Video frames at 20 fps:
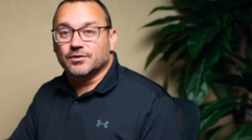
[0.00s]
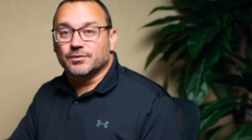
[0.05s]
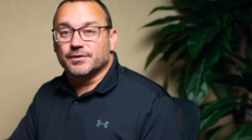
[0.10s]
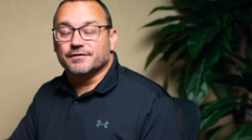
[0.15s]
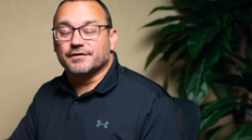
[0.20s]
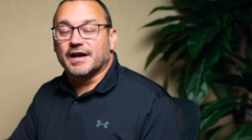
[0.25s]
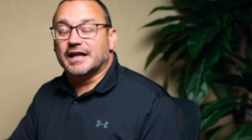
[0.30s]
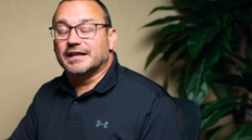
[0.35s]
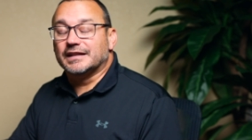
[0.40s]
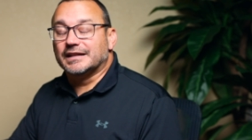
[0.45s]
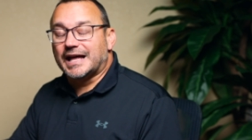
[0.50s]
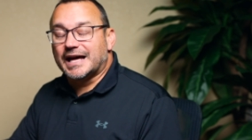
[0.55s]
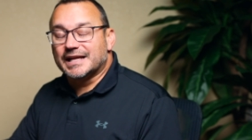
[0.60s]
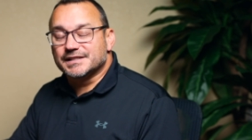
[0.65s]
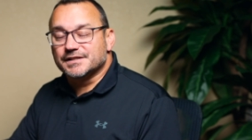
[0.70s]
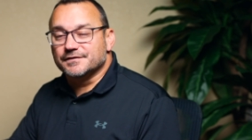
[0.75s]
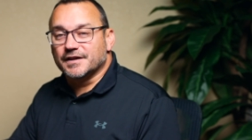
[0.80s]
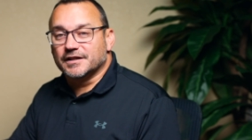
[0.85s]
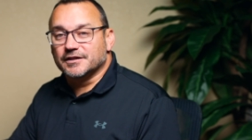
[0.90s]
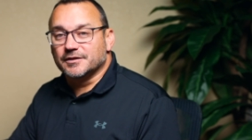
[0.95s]
We've got lots
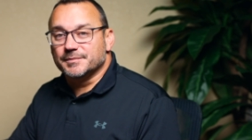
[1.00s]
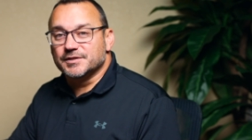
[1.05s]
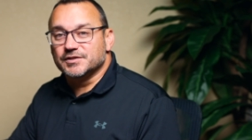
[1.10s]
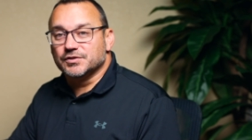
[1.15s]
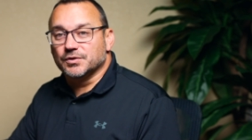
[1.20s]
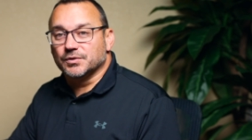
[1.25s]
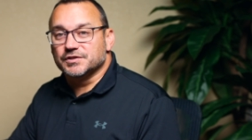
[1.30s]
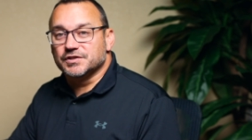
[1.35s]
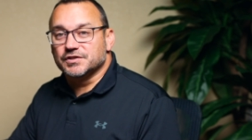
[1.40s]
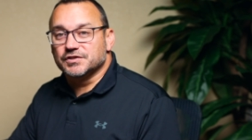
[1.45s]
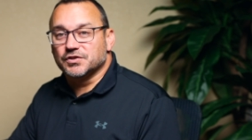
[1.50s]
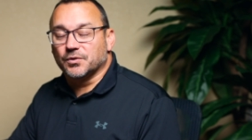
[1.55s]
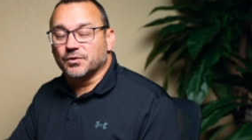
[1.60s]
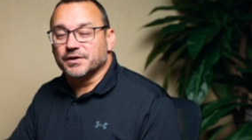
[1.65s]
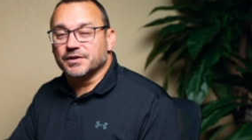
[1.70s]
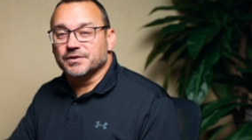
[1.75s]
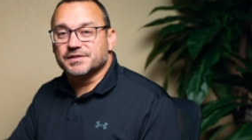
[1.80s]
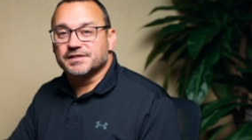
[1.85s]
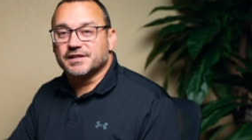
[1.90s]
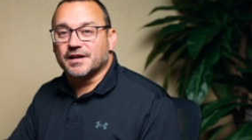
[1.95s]
of Elementor
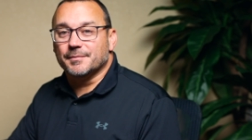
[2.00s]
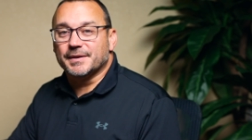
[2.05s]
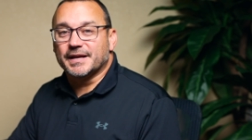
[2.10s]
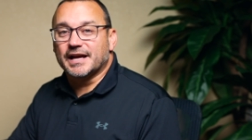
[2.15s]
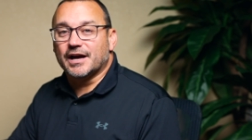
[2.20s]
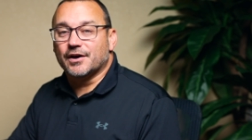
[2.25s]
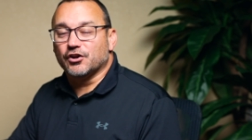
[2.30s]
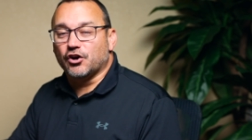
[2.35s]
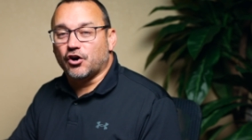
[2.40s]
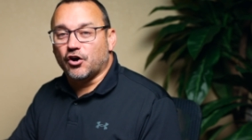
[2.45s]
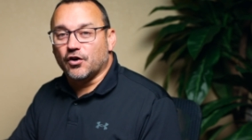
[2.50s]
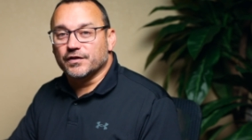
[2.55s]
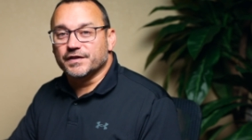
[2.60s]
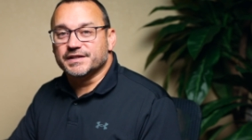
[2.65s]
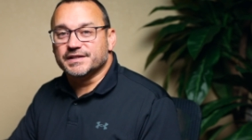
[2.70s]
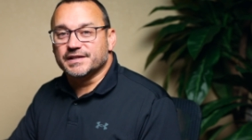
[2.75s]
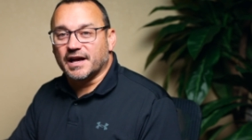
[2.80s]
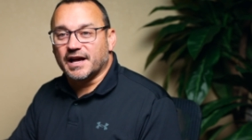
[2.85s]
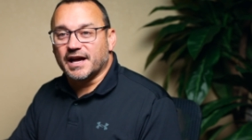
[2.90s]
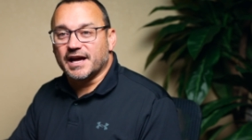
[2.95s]
tutorials coming out all the
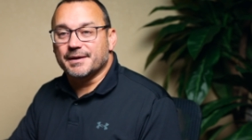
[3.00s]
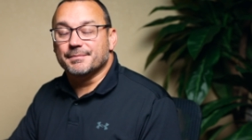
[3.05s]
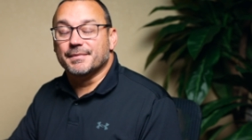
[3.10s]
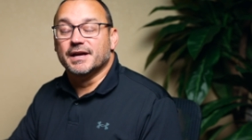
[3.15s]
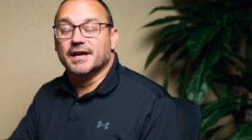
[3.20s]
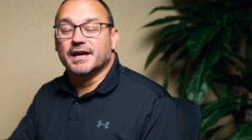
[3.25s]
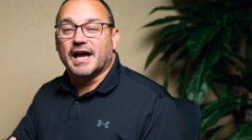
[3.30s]
time.